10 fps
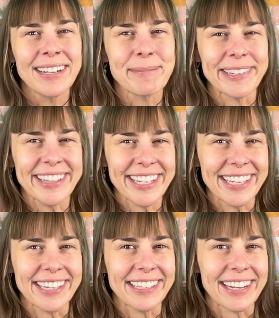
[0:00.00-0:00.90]
Breathing
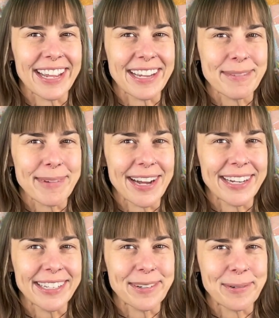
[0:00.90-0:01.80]
in, am
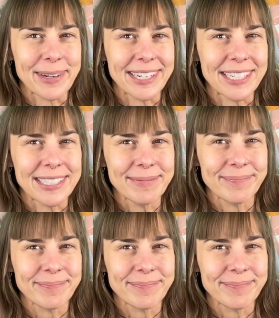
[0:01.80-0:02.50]
I aware?